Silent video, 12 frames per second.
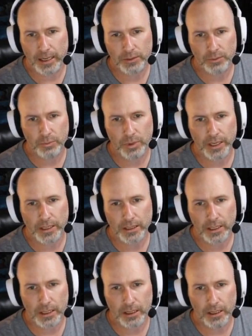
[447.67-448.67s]
went
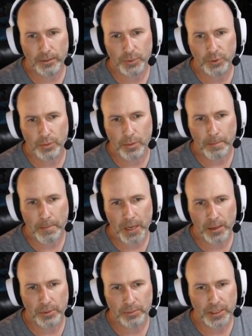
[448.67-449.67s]
up to a
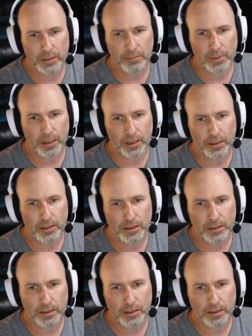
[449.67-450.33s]
minimum 10 block,